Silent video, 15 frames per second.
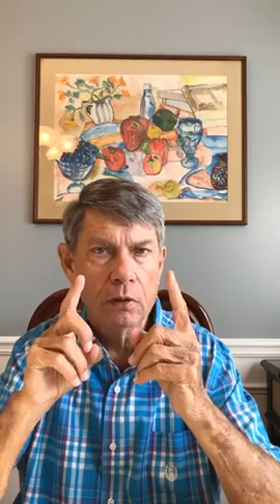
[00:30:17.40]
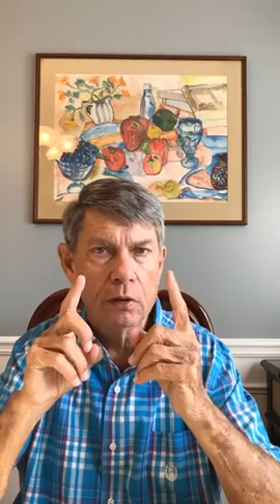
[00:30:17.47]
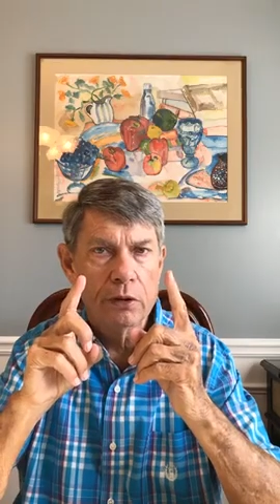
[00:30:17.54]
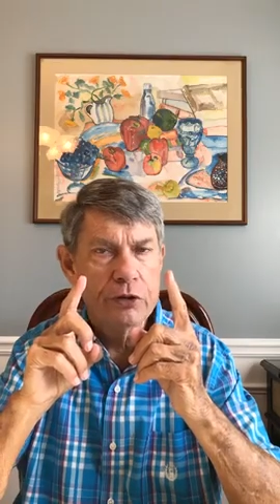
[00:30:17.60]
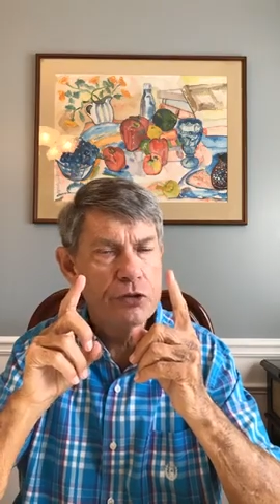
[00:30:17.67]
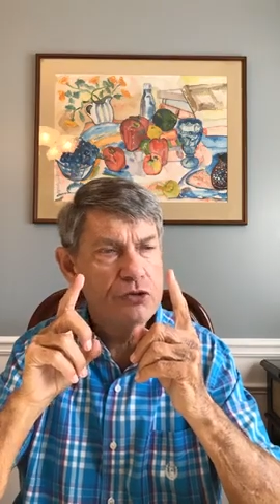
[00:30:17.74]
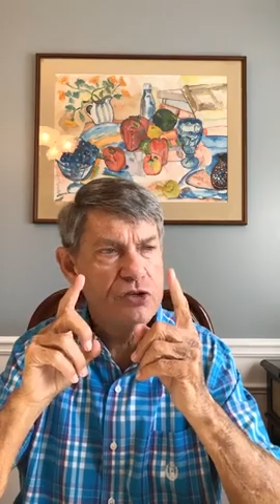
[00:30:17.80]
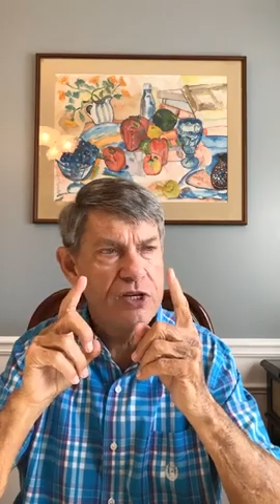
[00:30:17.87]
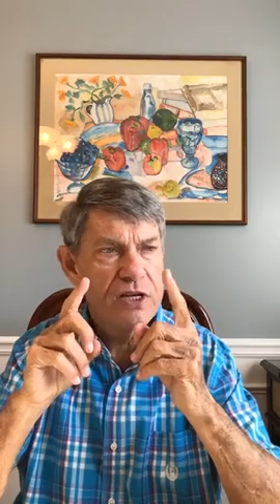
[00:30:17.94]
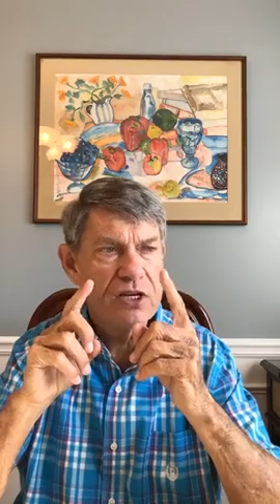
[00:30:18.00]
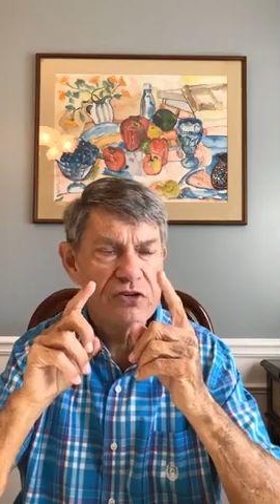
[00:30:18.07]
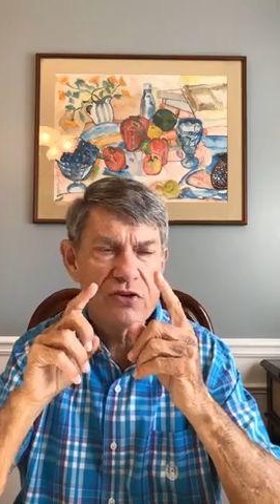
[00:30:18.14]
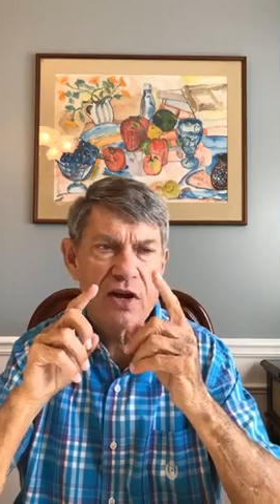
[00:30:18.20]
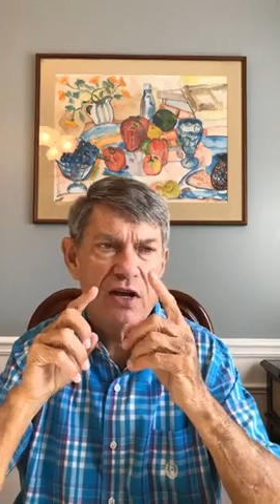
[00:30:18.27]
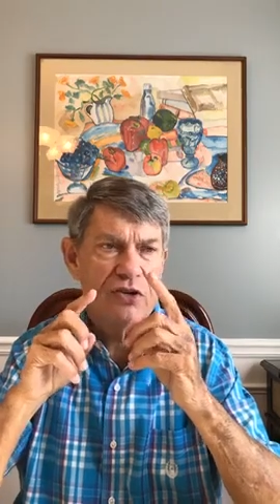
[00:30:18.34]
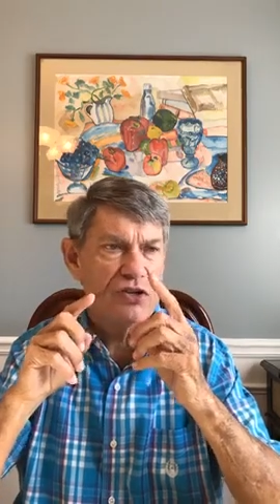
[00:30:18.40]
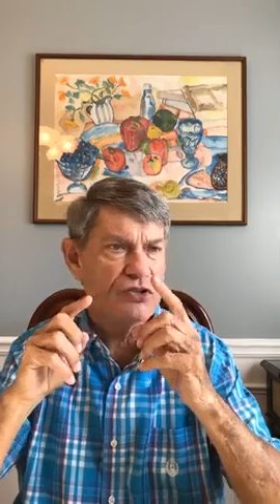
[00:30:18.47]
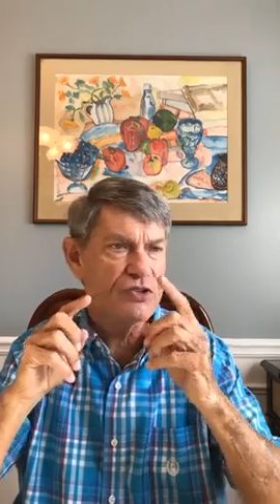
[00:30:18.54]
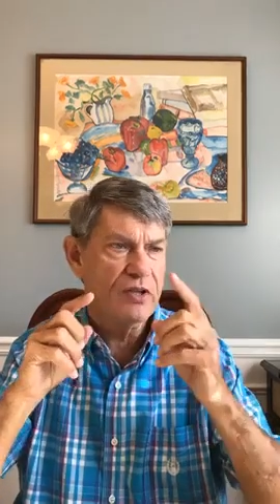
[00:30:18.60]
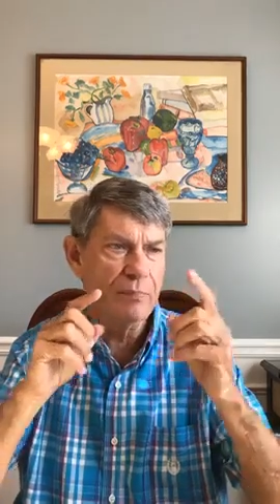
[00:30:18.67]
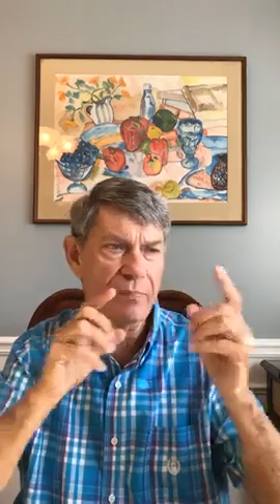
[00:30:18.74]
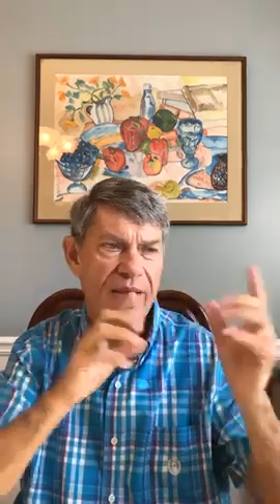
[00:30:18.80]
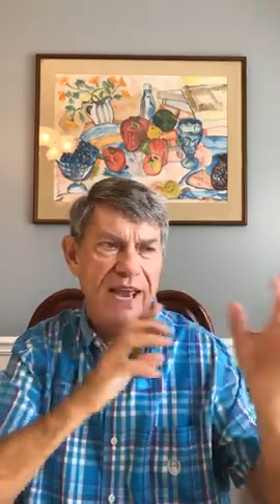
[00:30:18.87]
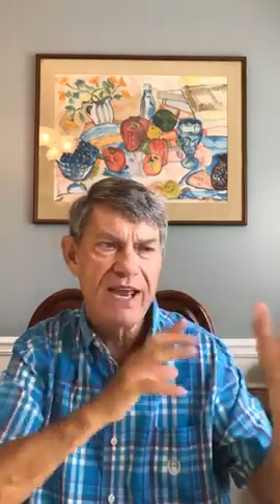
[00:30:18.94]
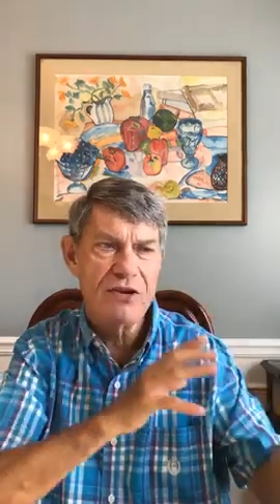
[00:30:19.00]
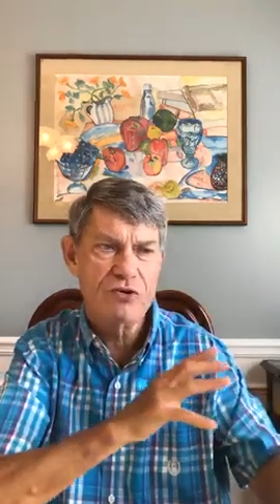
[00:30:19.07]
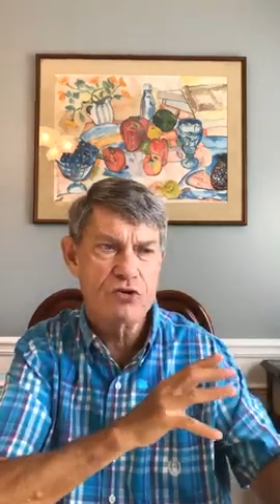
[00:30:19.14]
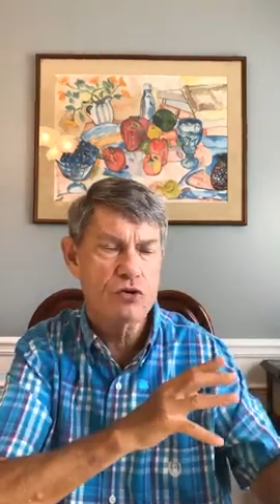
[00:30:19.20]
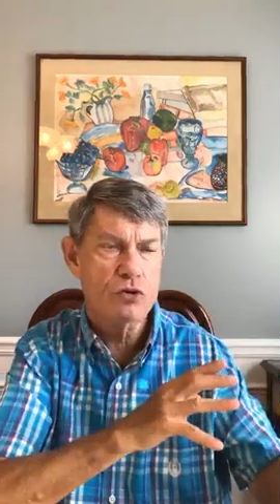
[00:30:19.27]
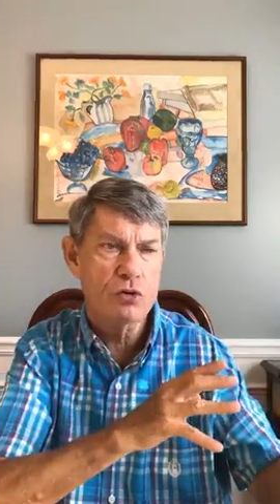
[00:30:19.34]
You see, it's not just the
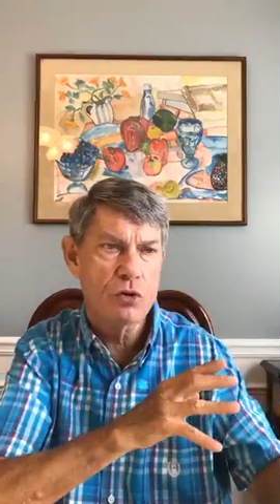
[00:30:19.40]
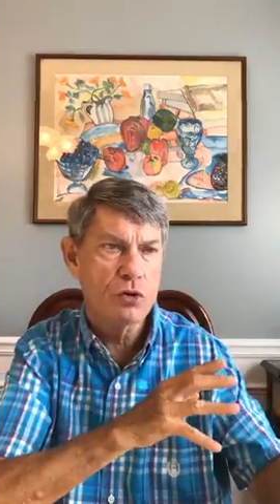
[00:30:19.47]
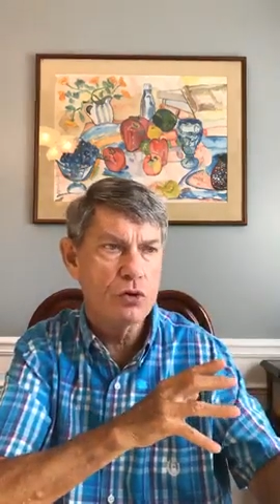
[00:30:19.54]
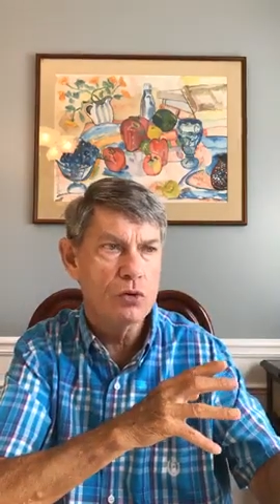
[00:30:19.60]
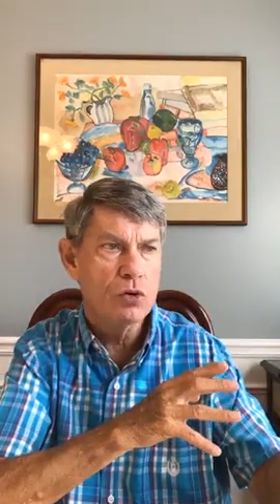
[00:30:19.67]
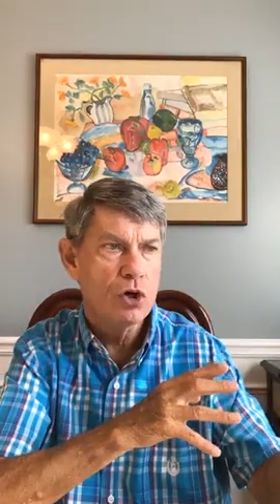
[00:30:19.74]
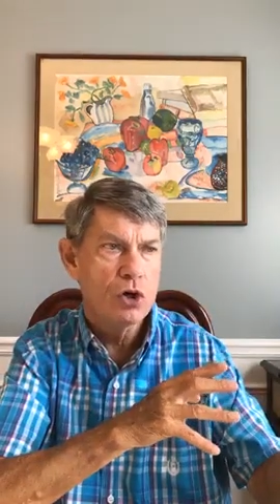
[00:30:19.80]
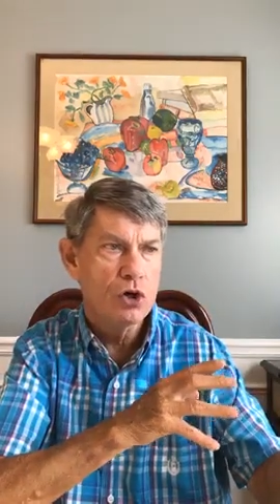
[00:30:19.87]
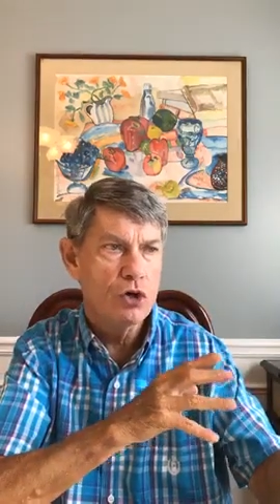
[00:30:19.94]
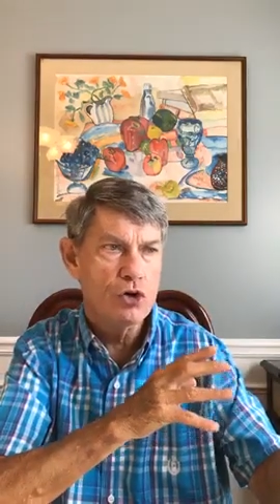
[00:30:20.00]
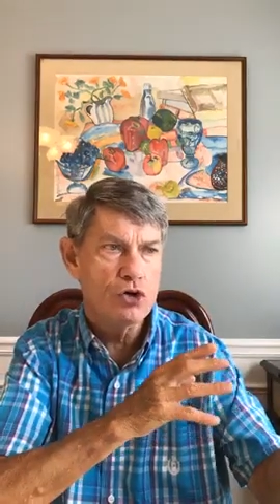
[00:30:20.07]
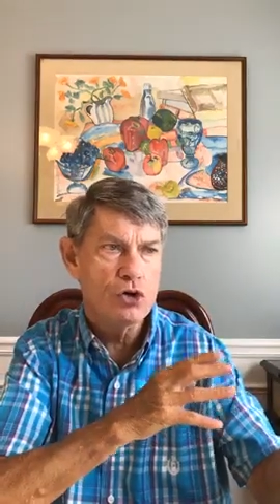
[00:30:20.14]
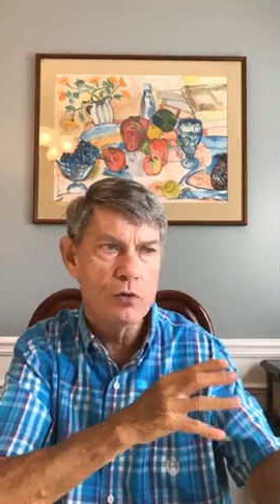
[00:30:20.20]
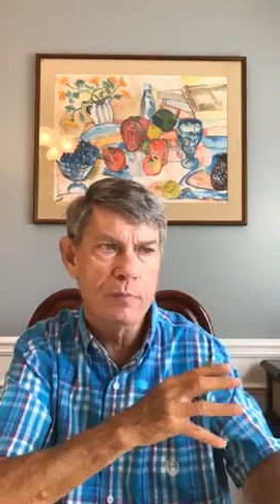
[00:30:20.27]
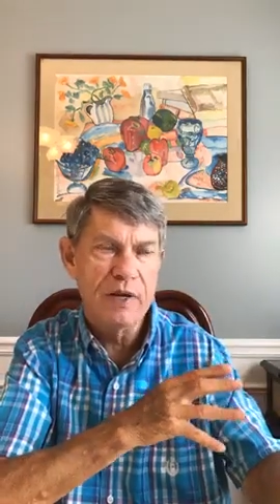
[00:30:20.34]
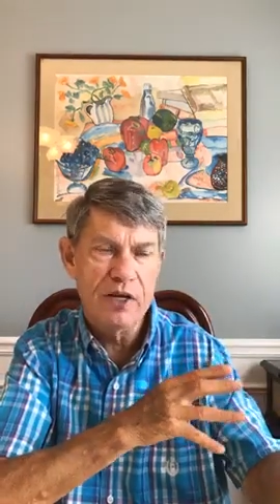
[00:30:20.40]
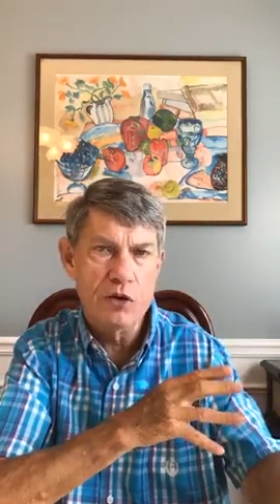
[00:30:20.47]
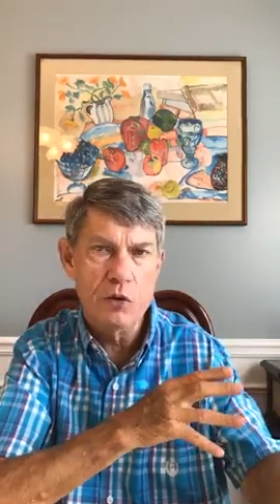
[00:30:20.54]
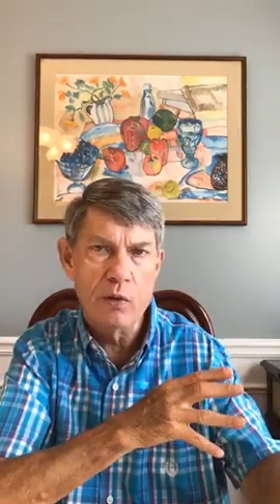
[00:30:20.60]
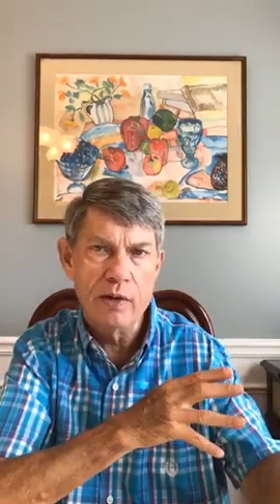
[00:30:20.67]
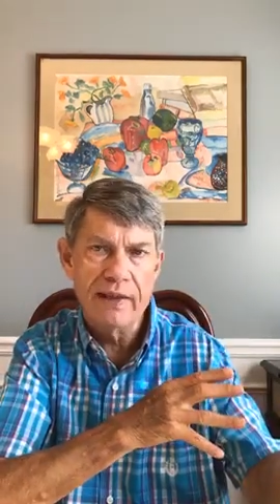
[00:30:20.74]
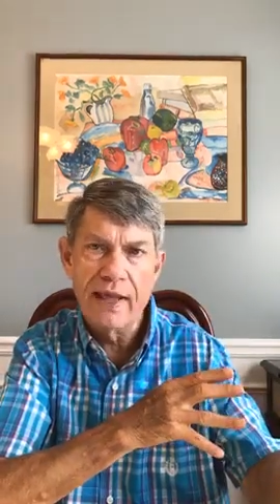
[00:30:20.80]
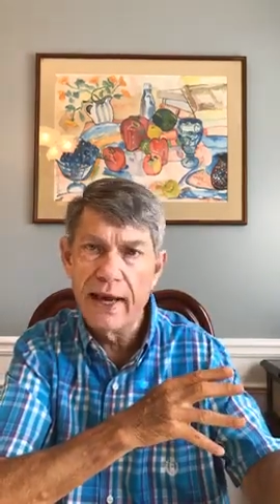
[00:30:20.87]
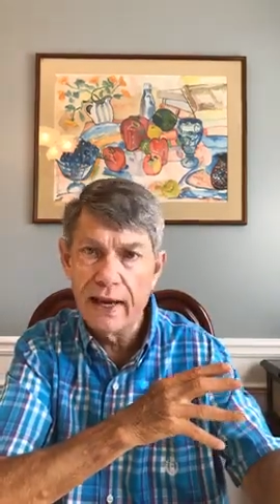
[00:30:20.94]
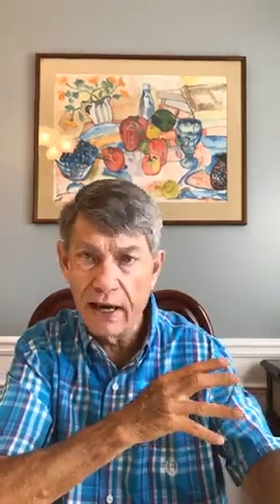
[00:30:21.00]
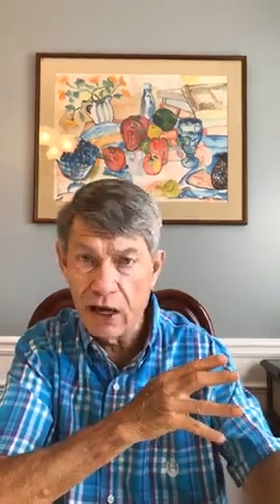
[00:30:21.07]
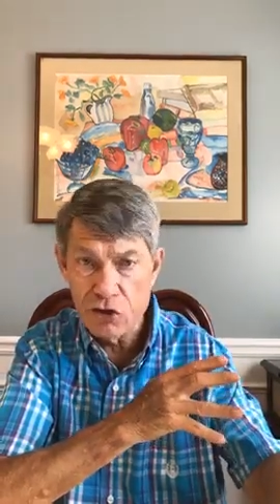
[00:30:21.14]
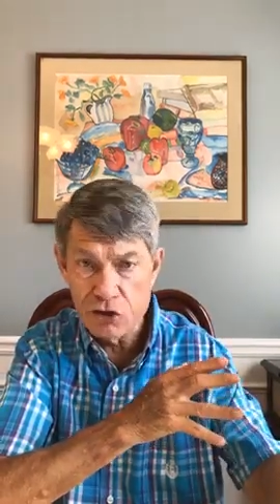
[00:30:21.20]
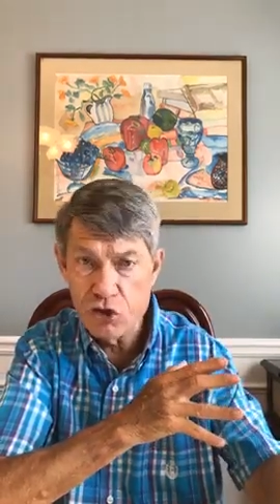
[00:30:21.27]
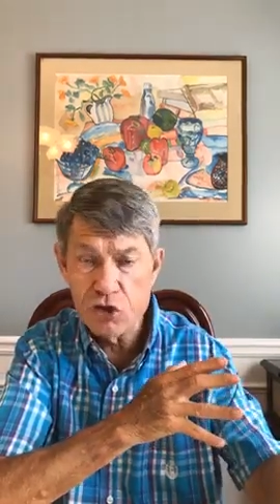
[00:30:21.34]
pastor who should be doing that.
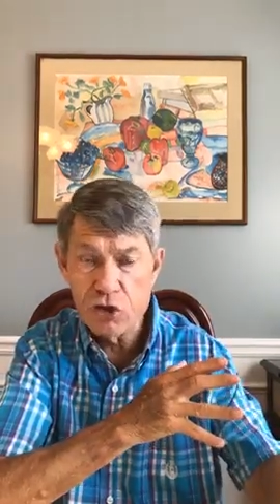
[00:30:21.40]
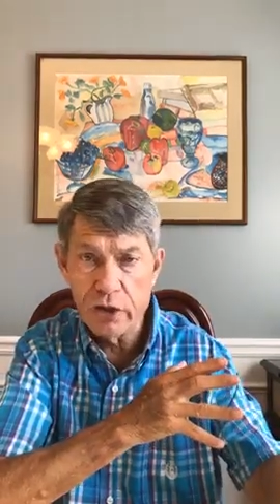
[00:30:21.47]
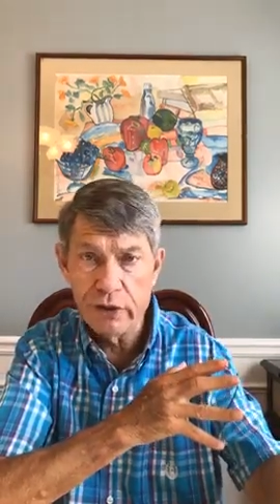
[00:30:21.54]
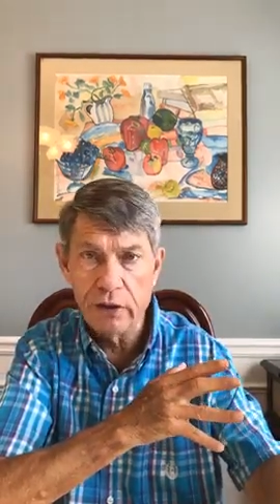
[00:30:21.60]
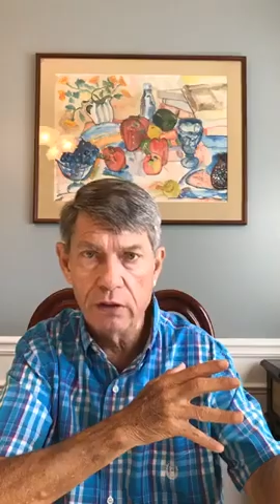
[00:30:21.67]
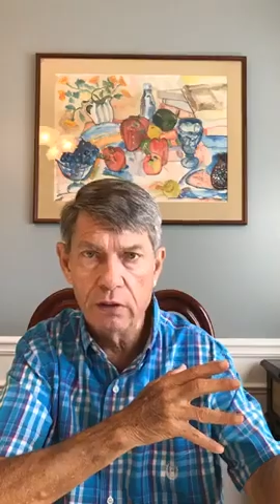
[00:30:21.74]
I should.